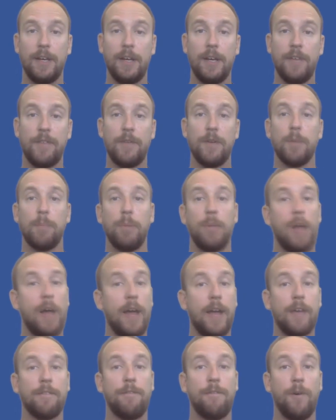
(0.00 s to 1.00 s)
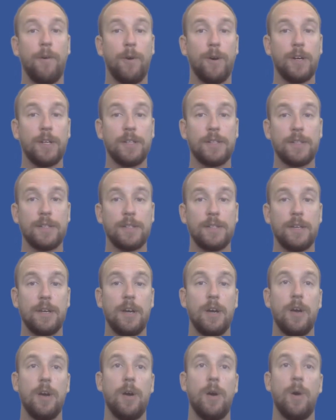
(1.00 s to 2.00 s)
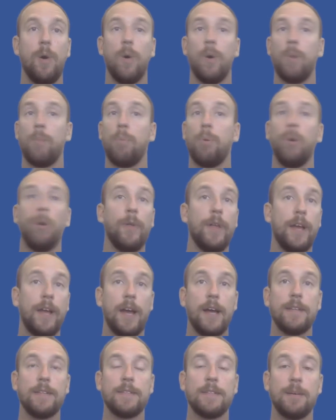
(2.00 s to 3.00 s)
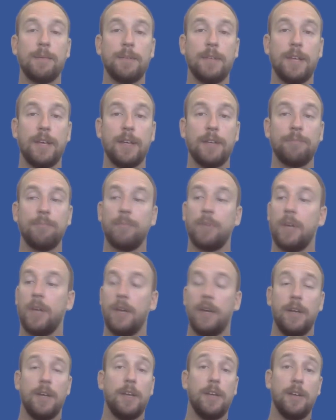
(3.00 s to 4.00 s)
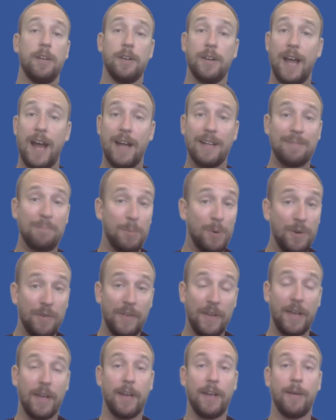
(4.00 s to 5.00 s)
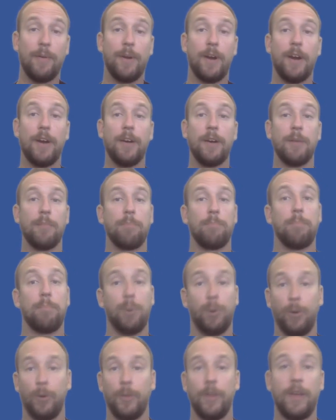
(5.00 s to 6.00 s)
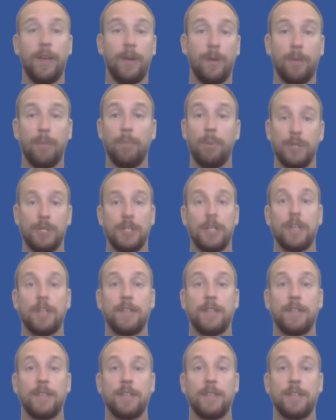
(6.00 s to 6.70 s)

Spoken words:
If you're applying force or pulling on something, you're not moving anywhere. You're pulling or pushing